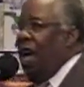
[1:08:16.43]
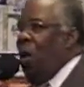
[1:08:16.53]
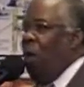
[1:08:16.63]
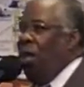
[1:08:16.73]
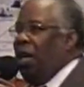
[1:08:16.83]

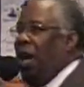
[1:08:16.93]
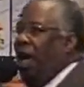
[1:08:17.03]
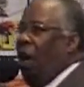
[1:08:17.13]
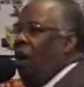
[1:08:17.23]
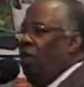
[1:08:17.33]
And when you
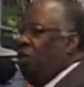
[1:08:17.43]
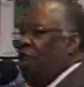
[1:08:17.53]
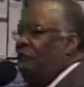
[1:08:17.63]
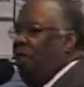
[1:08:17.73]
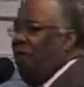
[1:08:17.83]
can't
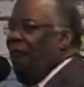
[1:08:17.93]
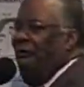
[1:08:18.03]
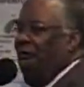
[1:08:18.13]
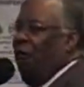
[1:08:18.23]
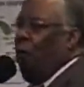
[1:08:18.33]
understand the
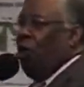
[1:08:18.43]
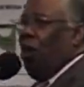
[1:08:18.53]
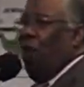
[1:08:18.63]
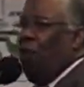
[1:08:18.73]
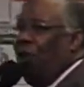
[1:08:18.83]
value of what you
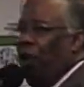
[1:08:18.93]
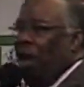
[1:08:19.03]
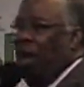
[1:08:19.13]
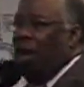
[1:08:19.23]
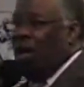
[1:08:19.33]
have in your
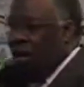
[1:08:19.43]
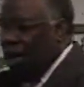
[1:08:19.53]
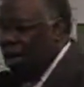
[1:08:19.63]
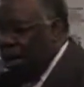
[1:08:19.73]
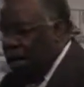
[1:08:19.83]
hand,
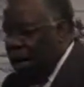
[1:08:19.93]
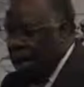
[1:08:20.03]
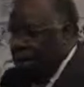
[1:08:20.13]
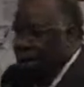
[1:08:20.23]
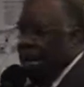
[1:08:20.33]

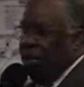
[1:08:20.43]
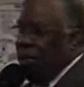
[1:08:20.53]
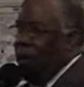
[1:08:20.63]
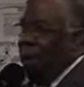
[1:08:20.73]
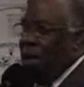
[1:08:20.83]
it's easy
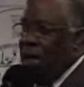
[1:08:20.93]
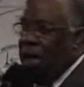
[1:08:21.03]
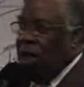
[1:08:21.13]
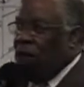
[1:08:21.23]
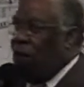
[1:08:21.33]
to make an
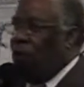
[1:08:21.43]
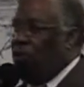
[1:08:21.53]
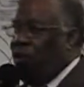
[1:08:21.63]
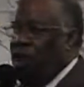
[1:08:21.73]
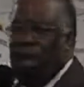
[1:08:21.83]
Esau
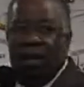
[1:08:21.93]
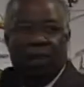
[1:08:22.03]
trade.